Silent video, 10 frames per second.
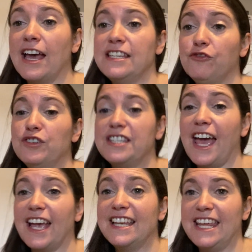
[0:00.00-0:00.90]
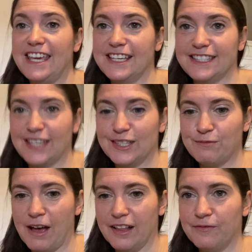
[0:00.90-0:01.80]
different techniques as
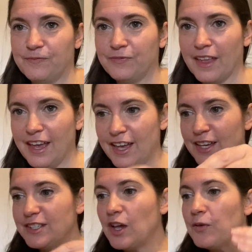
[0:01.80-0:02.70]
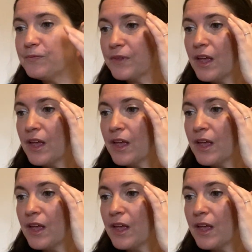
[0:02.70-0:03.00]
well. So